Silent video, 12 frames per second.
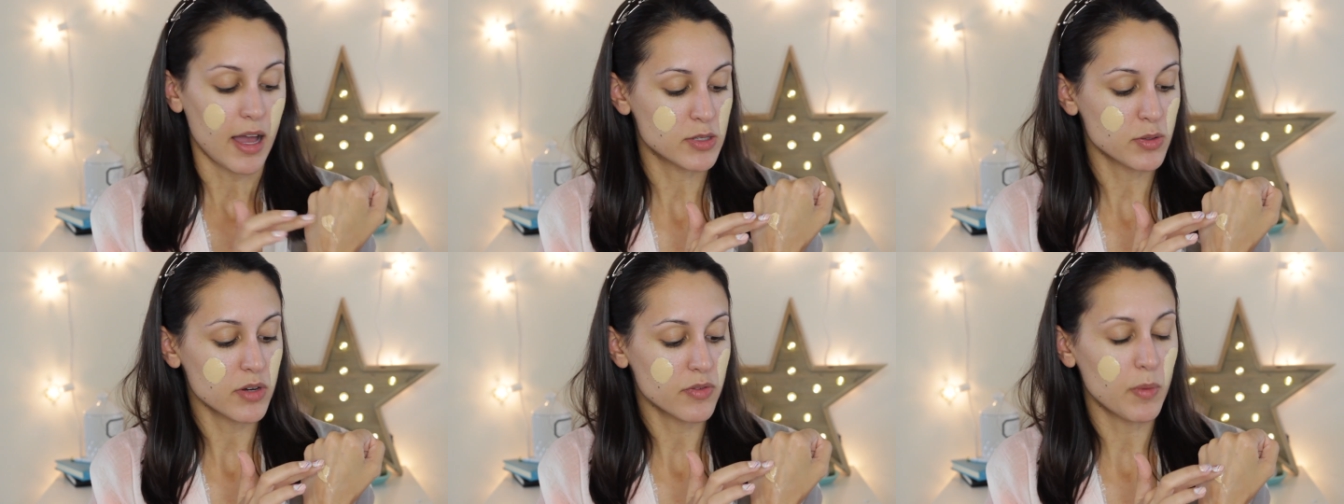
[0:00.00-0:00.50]
I
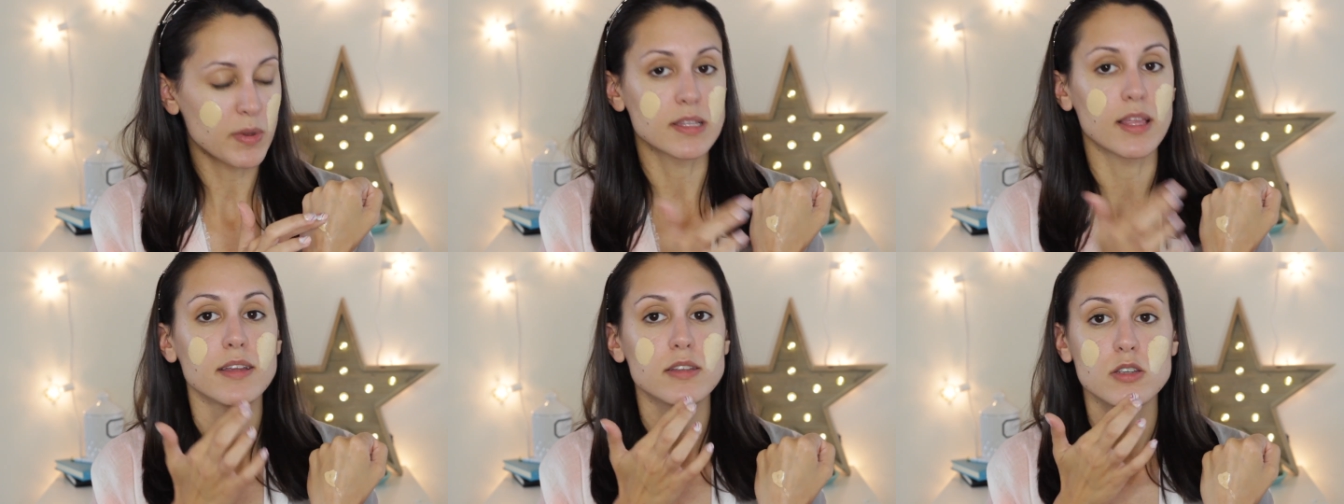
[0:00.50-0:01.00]
sort of
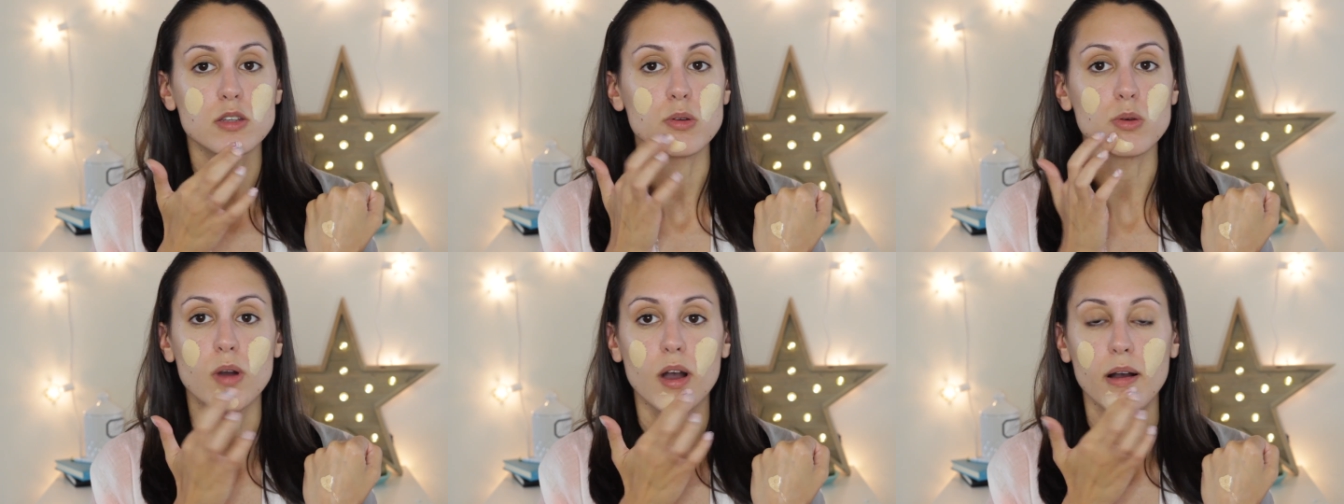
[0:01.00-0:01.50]
always like
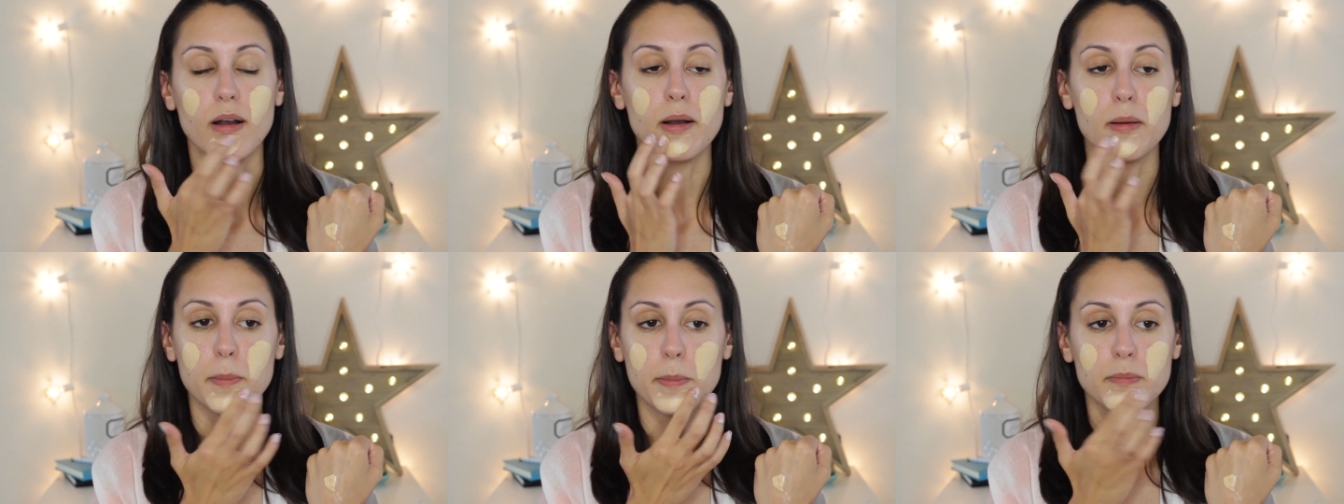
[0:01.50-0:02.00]
to
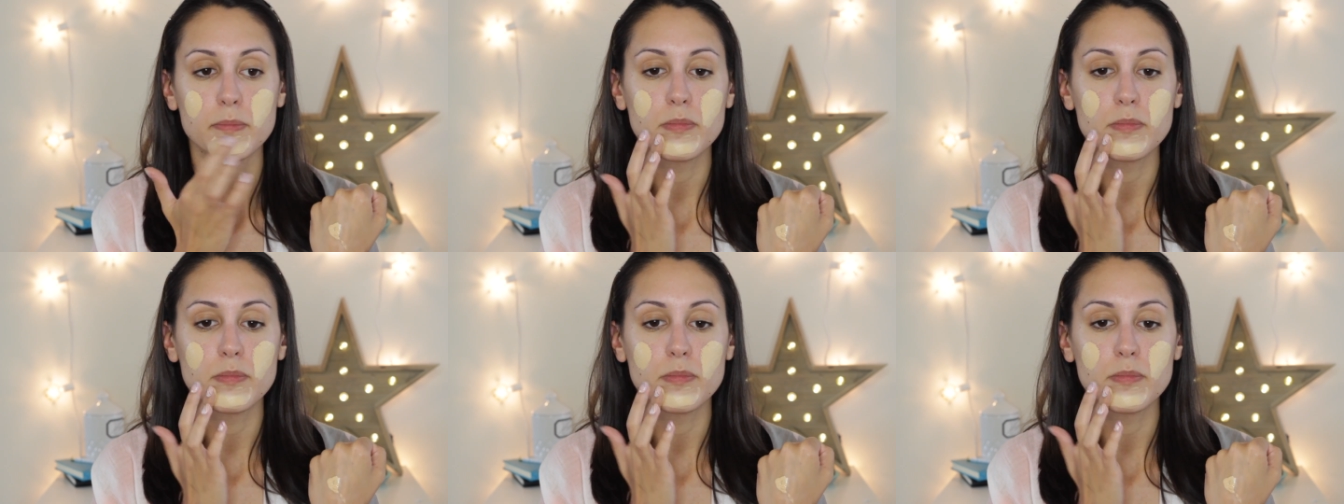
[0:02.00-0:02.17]
um,